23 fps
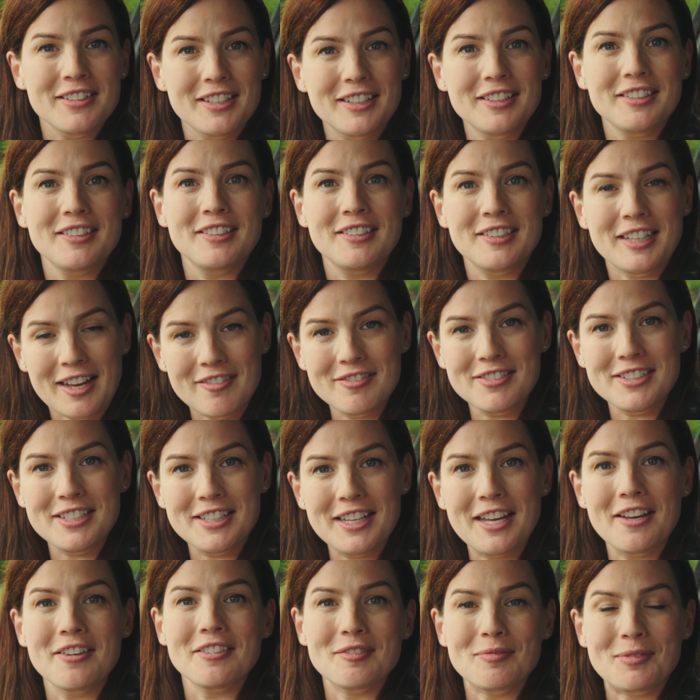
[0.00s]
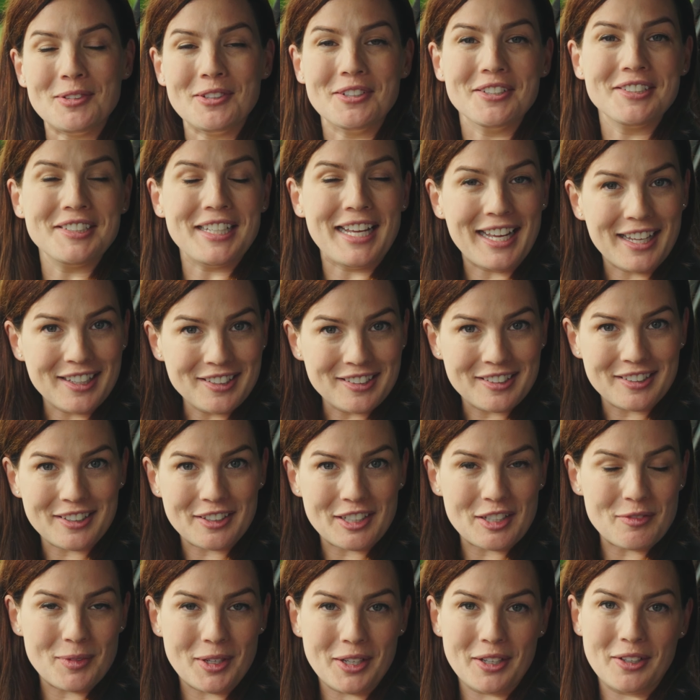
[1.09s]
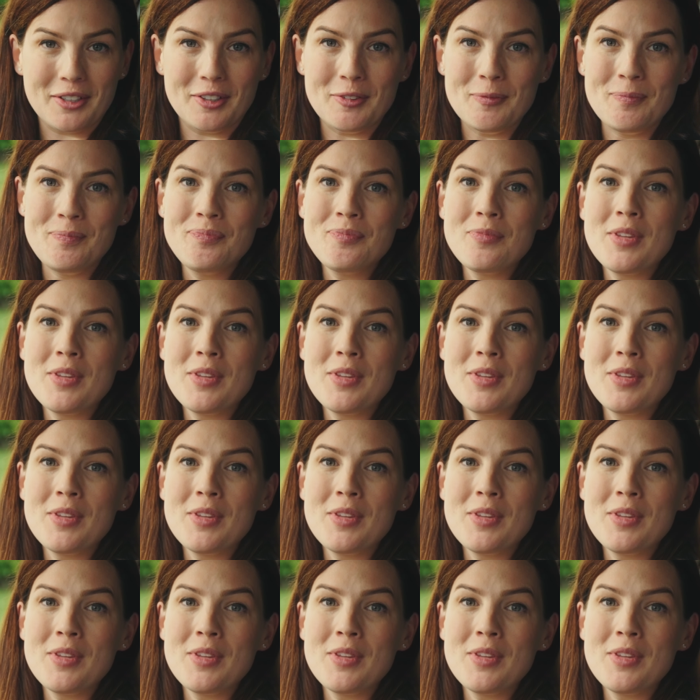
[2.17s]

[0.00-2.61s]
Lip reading: this 70,000 plus S-Line model.